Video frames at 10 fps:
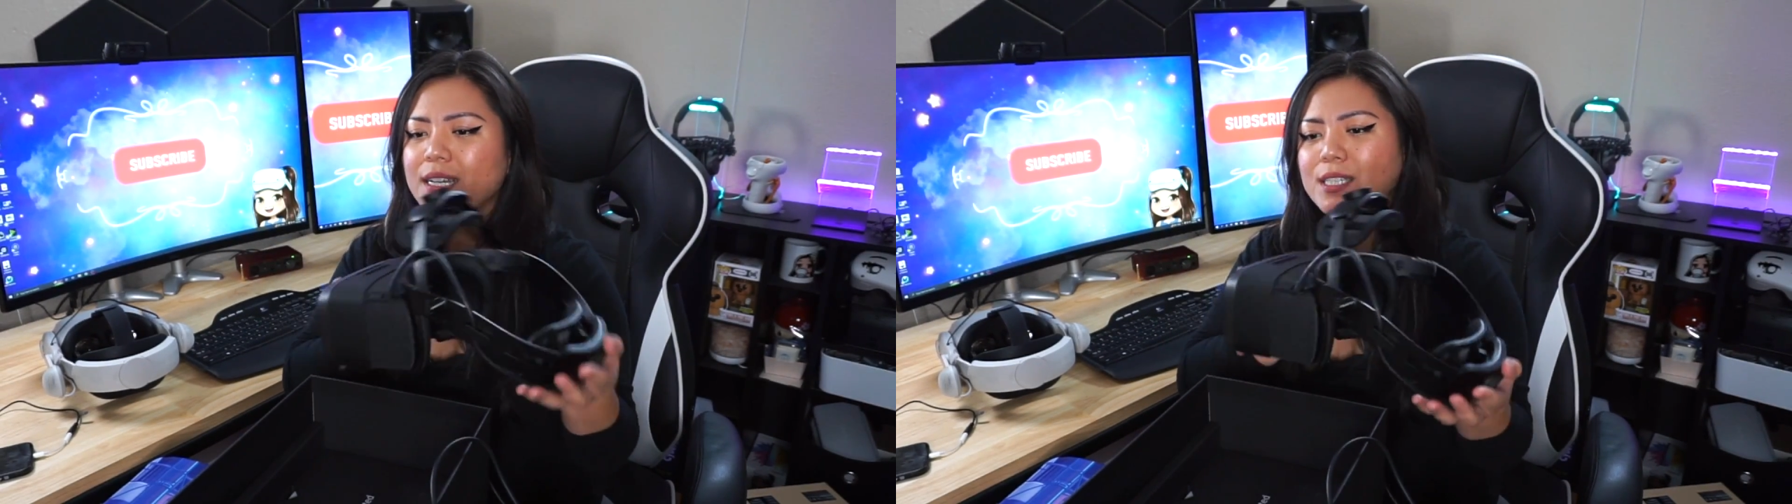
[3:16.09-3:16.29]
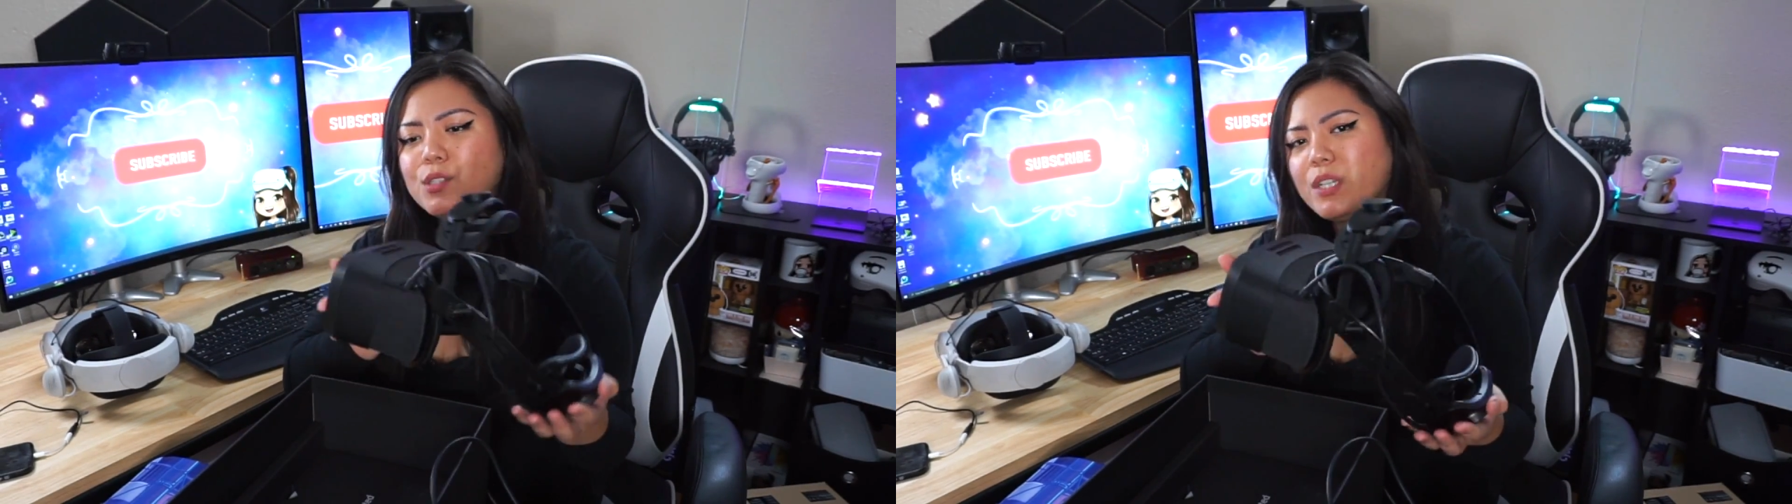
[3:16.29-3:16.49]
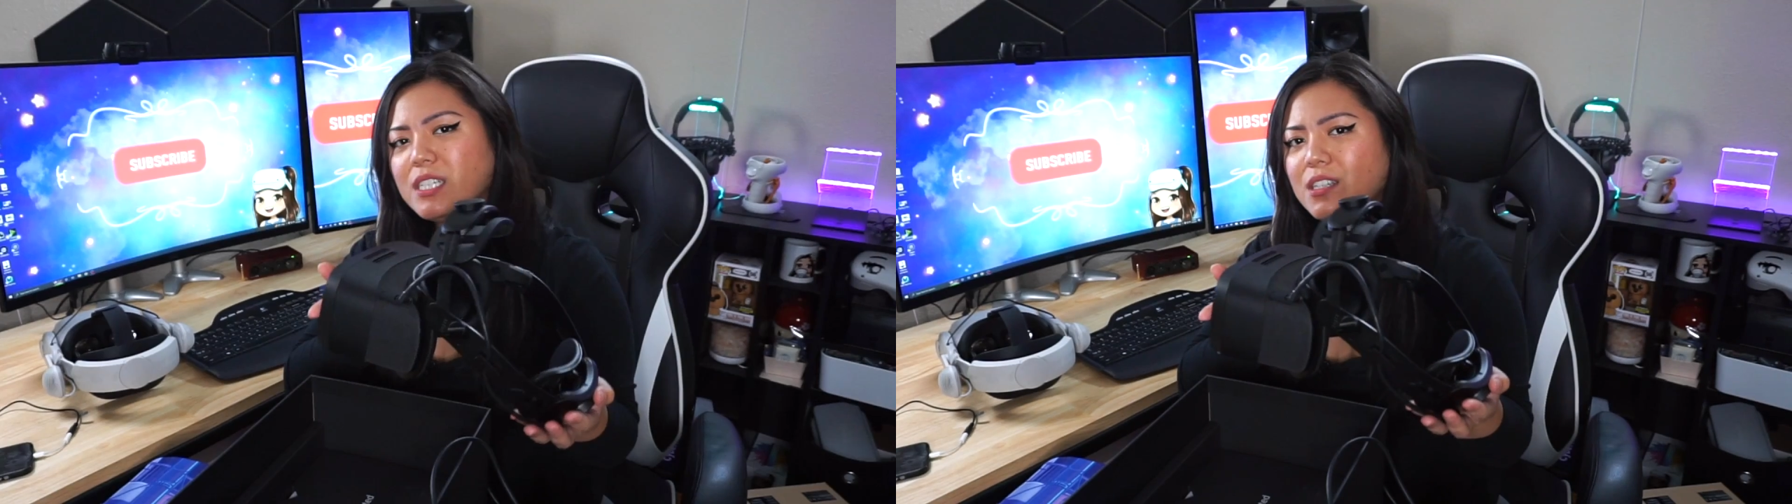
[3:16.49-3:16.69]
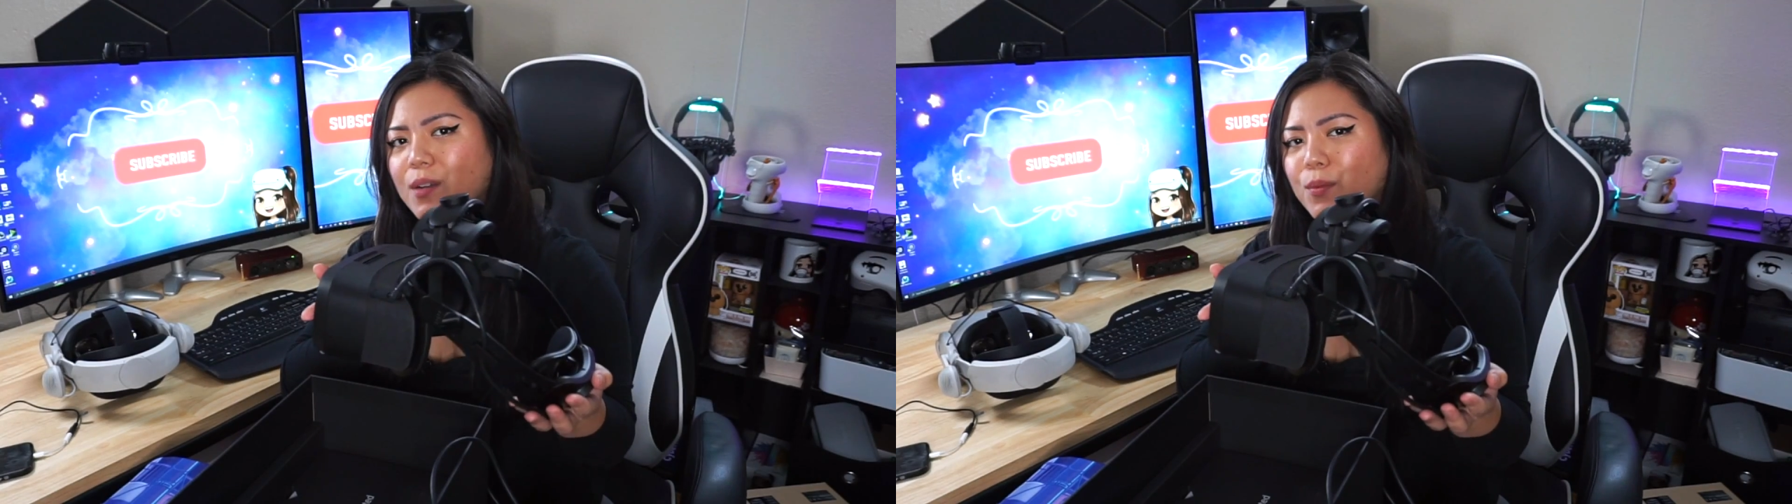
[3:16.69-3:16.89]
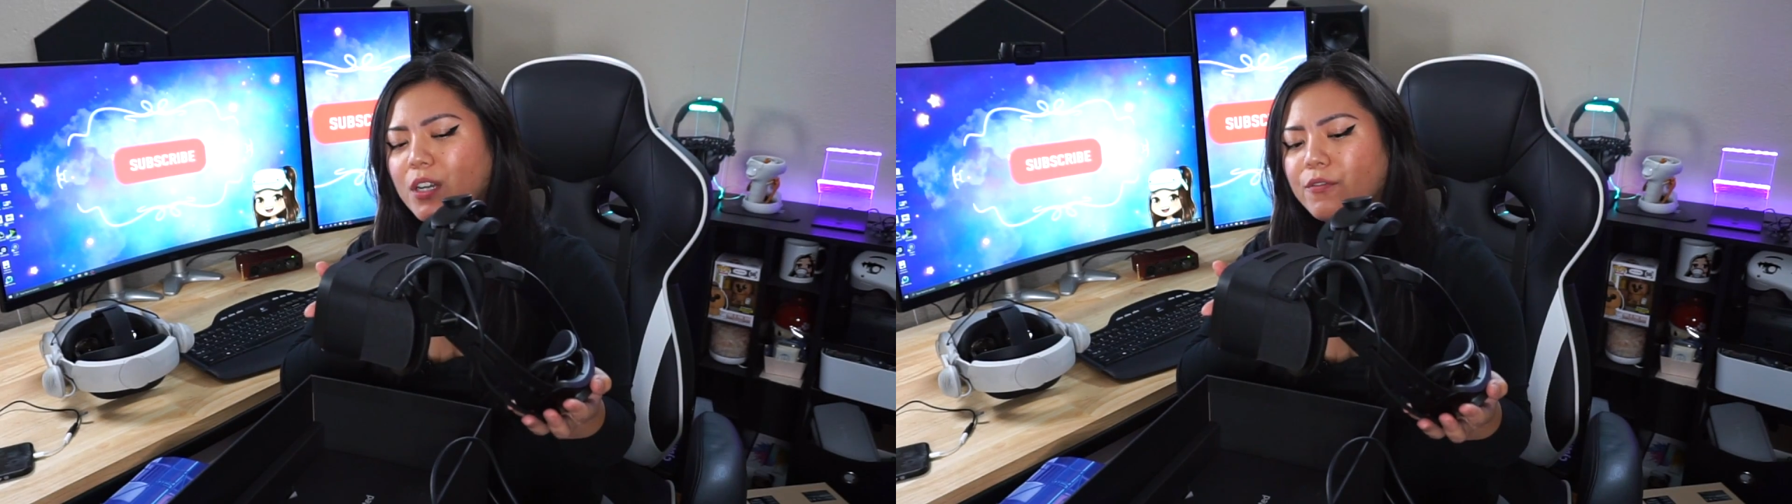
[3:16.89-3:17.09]
So it is a lot
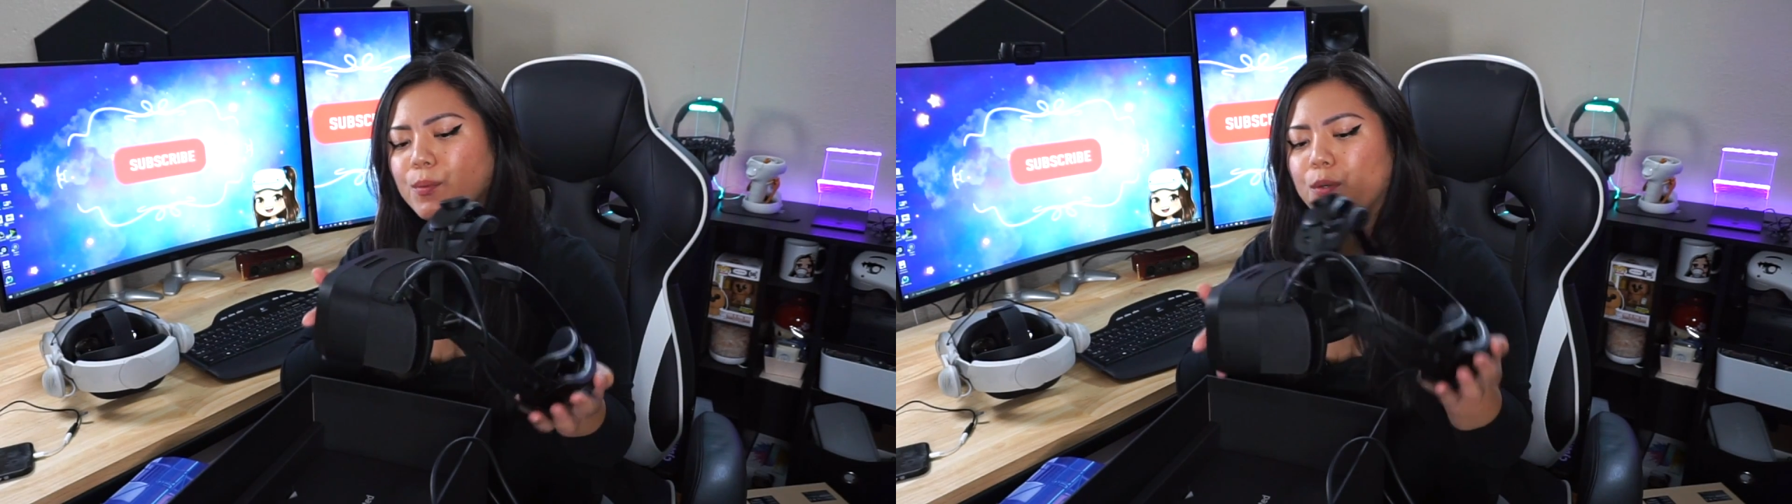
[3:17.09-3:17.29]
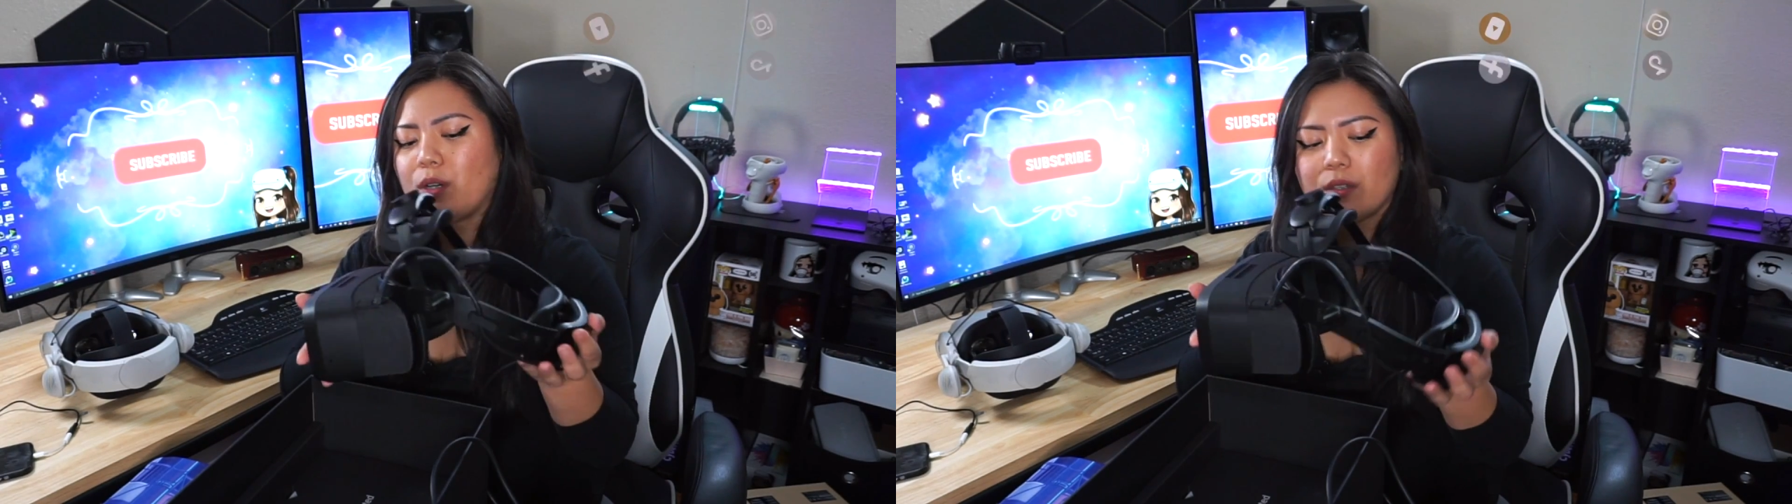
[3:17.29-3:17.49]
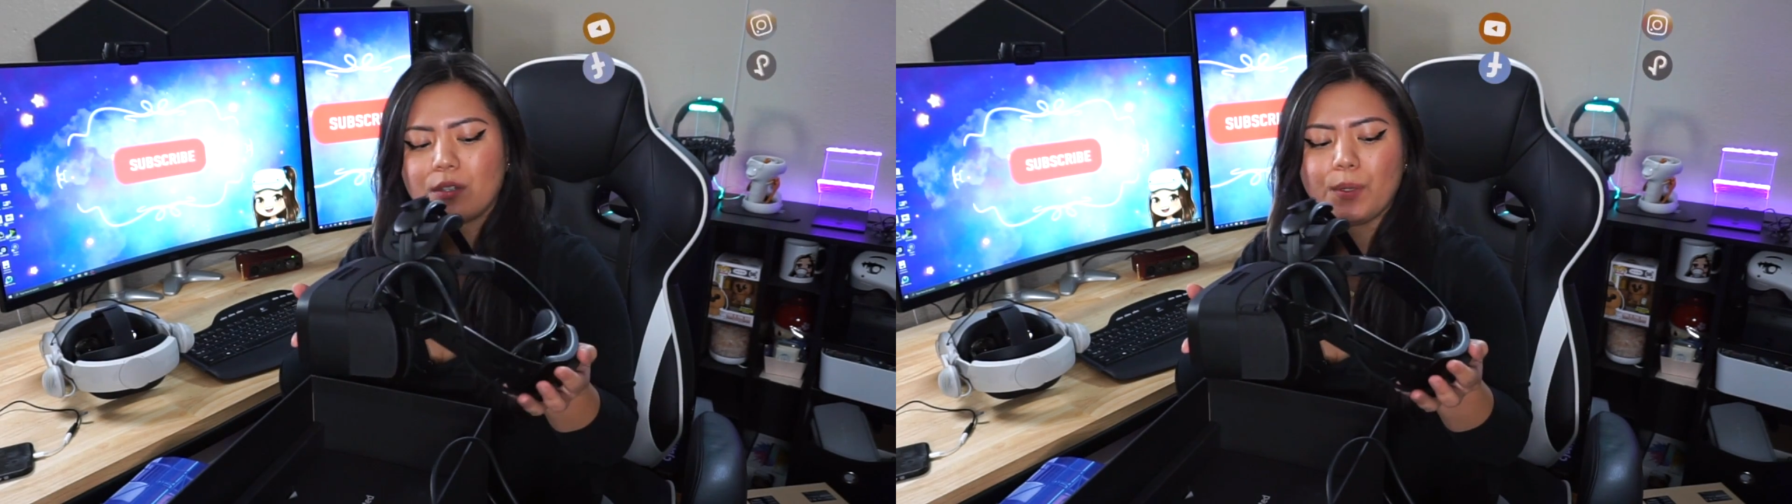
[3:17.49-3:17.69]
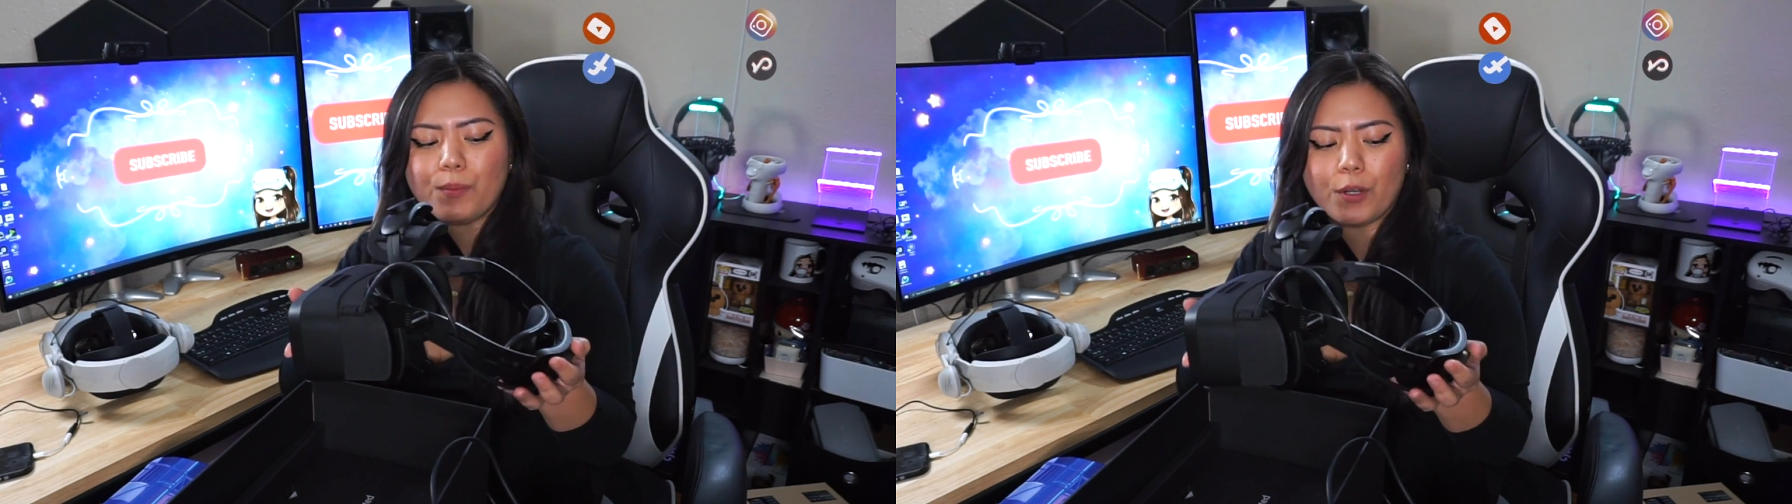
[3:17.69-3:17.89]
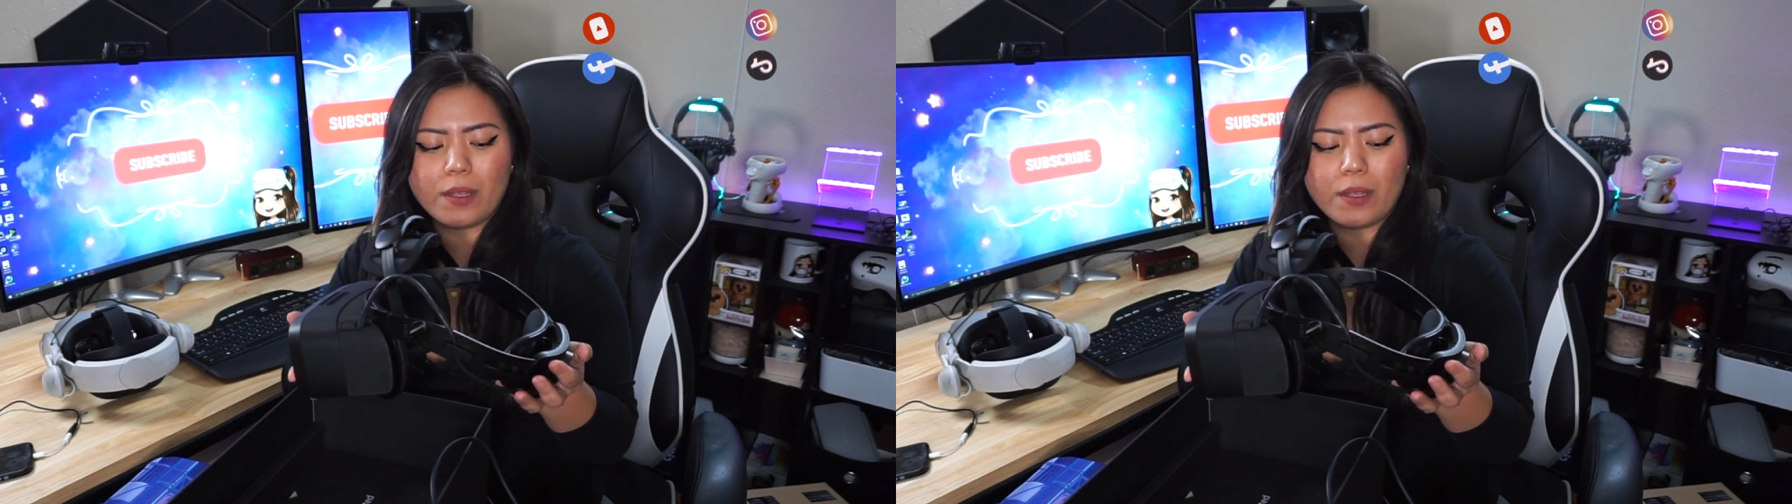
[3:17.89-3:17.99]
more comfortable, a little bit more,